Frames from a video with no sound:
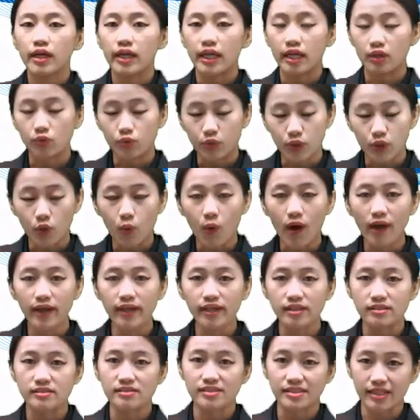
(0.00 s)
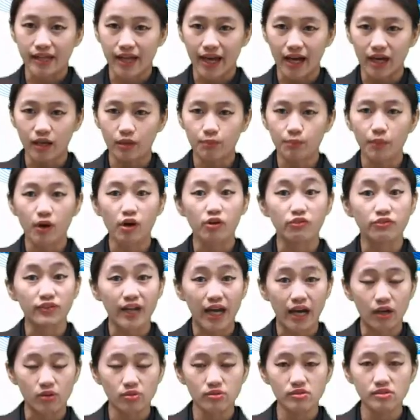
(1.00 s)
It requires the help of
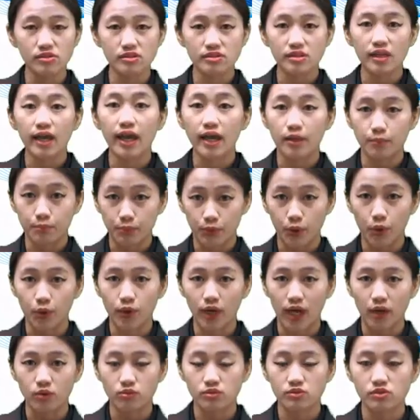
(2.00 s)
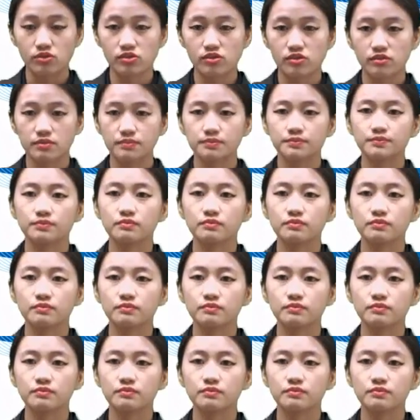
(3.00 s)
nouns and pronouns.